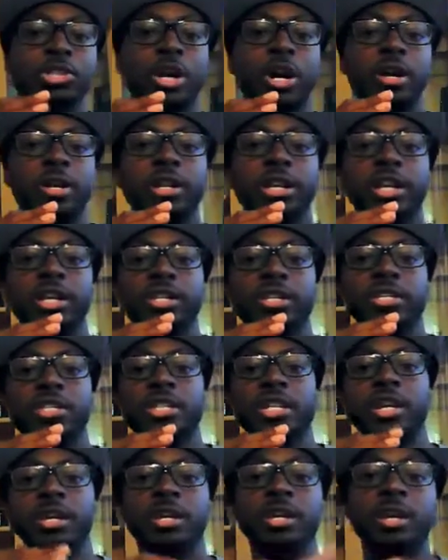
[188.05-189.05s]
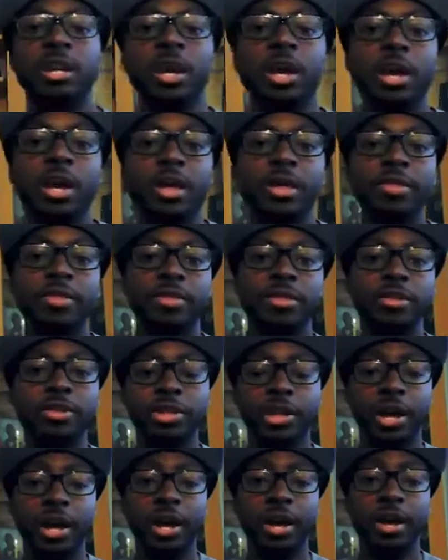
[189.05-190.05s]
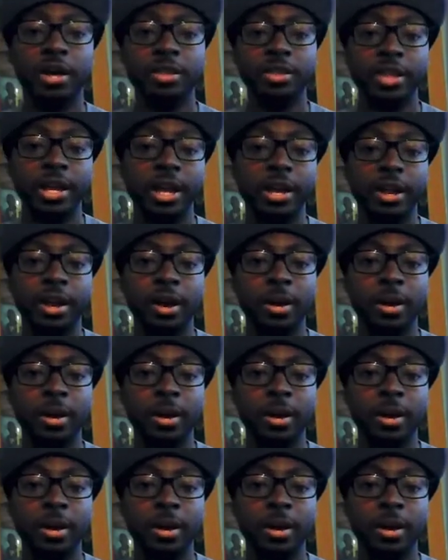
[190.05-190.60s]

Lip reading: started hitting the scene that